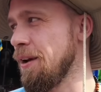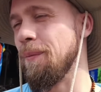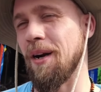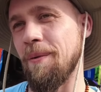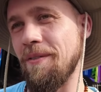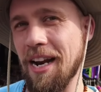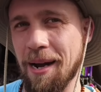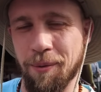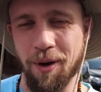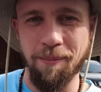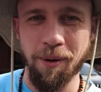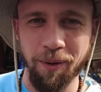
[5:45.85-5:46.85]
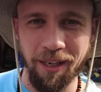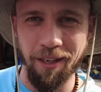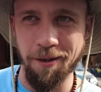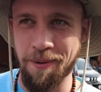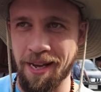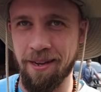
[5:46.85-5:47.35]
When I'm with Damo, I moan a
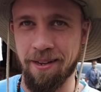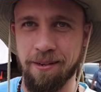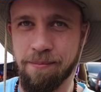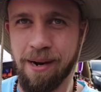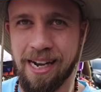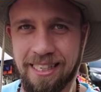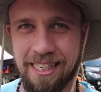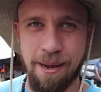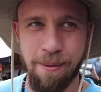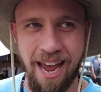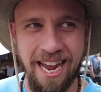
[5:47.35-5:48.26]
little bit, but I'd say about